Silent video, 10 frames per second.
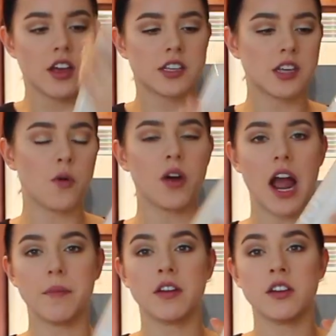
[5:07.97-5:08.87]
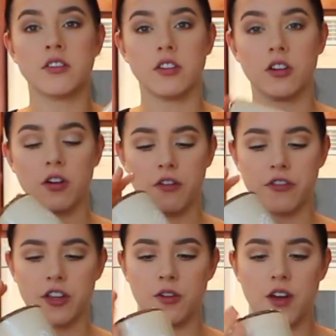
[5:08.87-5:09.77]
So what I'm going to do
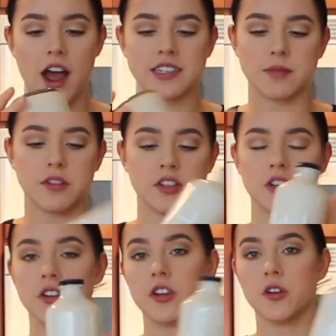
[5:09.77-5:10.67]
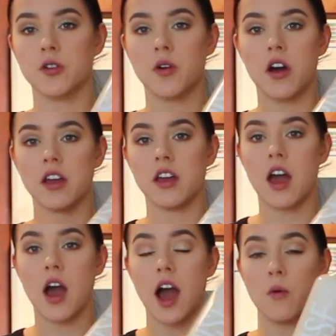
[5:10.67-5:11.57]
for you guys, I'm going to show you
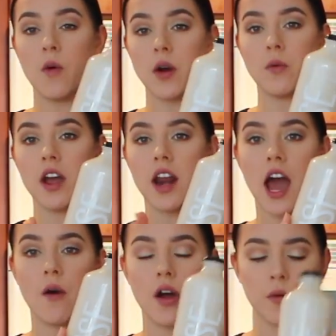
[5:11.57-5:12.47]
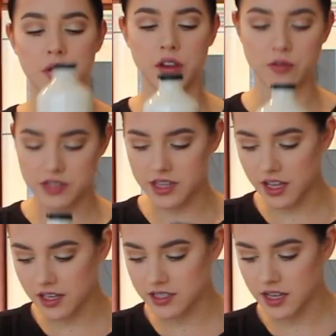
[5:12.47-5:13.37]
one way and how I would use
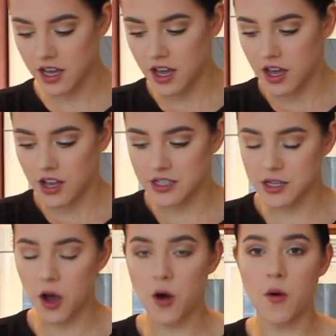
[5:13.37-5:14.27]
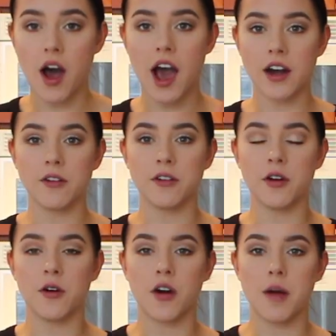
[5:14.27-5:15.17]
this. So I don't
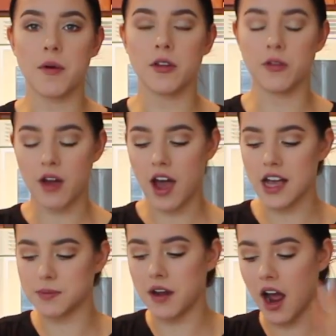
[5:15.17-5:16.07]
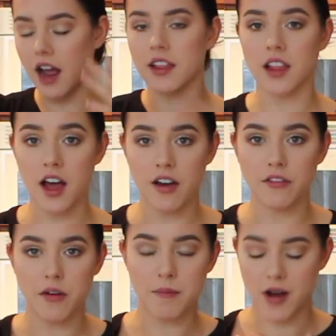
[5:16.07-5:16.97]
know about you guys, but I
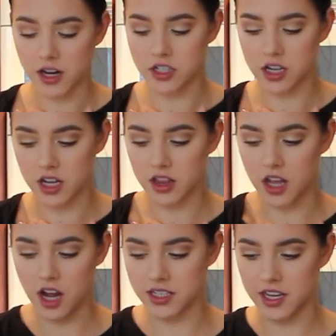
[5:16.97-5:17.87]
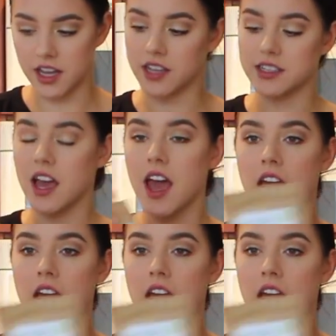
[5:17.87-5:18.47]
love matcha lattes.